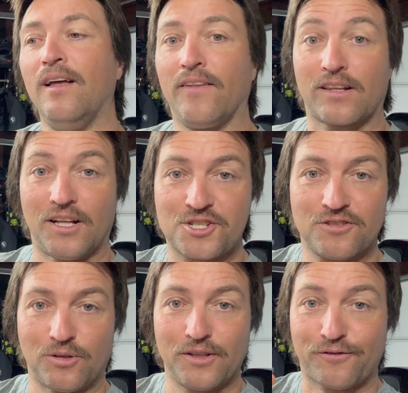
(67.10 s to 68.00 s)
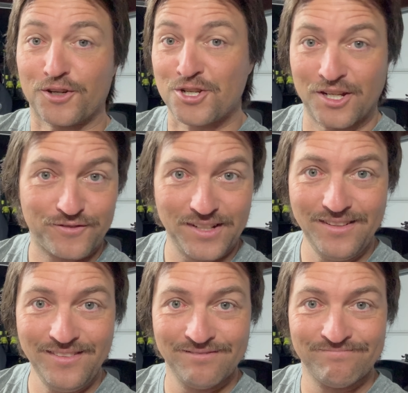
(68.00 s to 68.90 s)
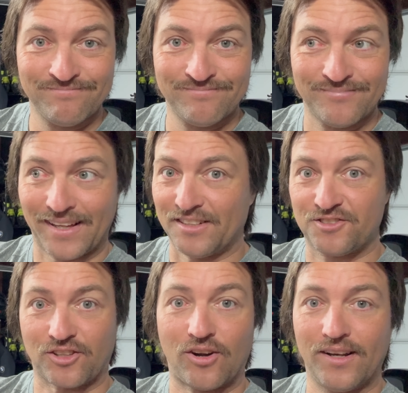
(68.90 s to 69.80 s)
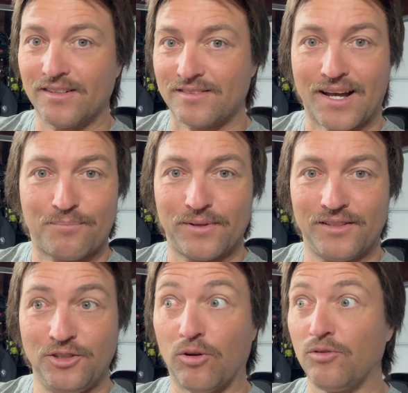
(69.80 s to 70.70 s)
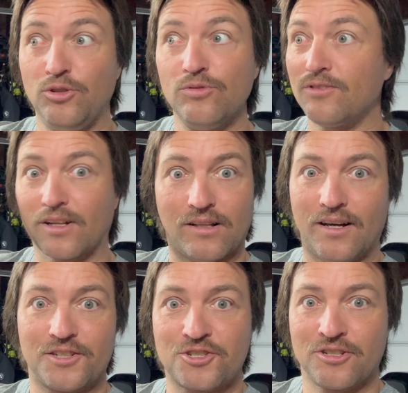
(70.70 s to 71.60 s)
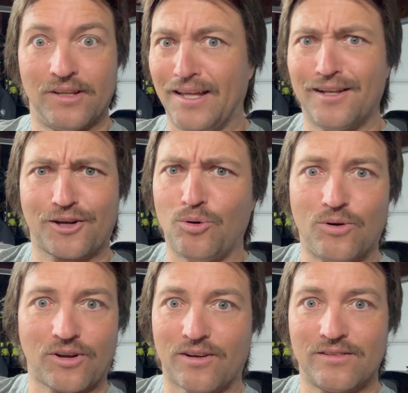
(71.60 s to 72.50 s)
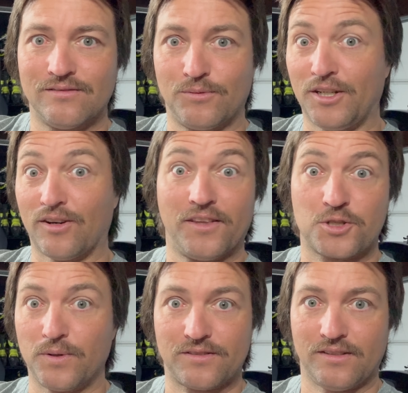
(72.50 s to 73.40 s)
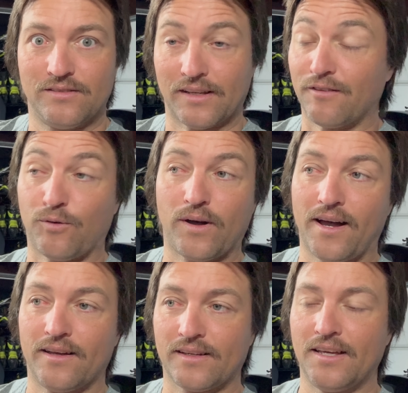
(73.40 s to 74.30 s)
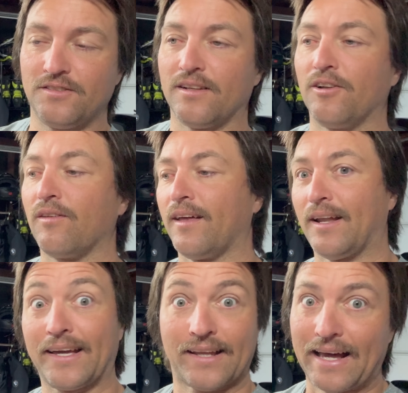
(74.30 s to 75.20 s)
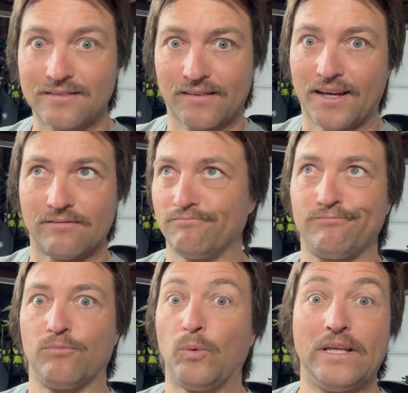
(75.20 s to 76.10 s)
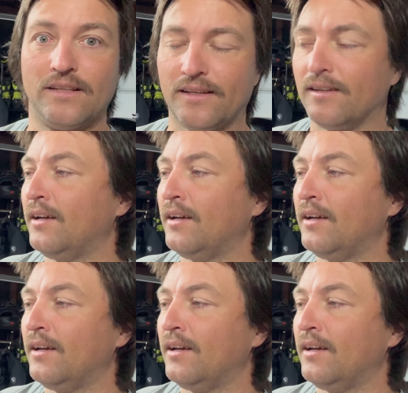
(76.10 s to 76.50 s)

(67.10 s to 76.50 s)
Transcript: The clutch is only for shifting and starting and stopping. You don't use the clutch in a corner when you're in the twisties, FYI, in case you didn't know that. I get asked that weekly.